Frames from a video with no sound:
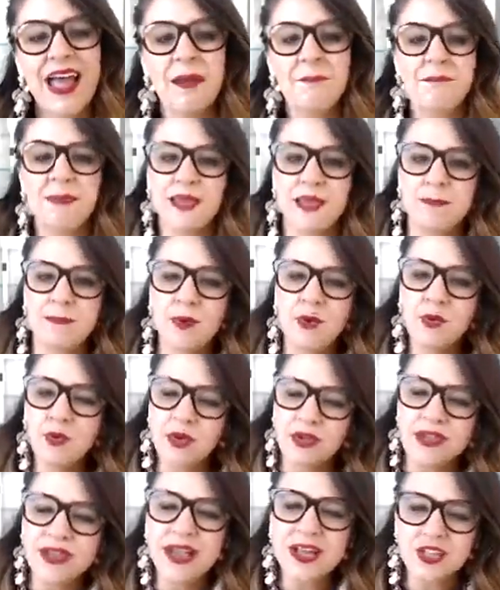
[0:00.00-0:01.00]
And people
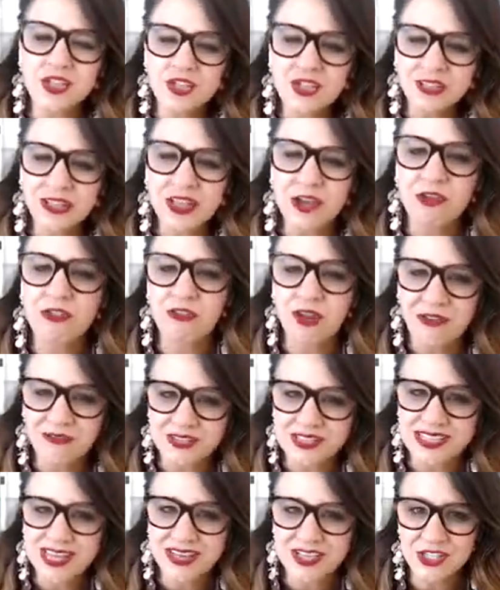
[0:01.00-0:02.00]
will naturally
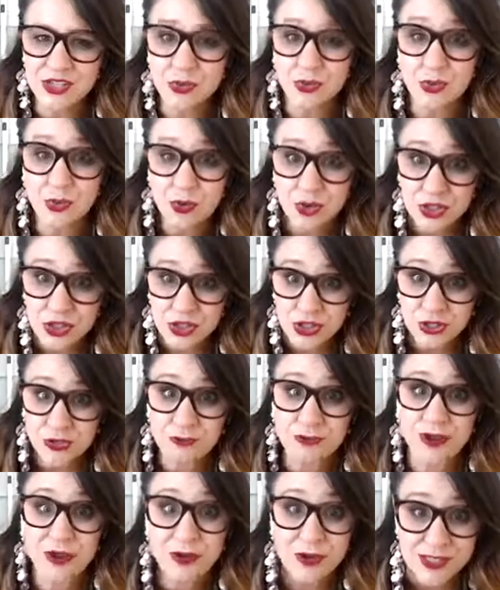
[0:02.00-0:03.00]
gravitate towards
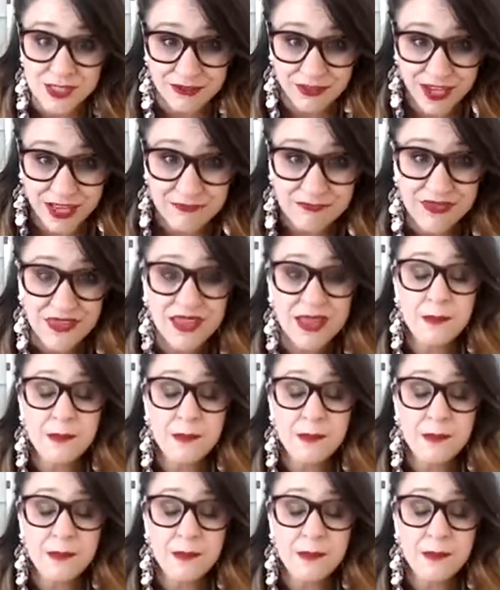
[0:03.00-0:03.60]
you because of it.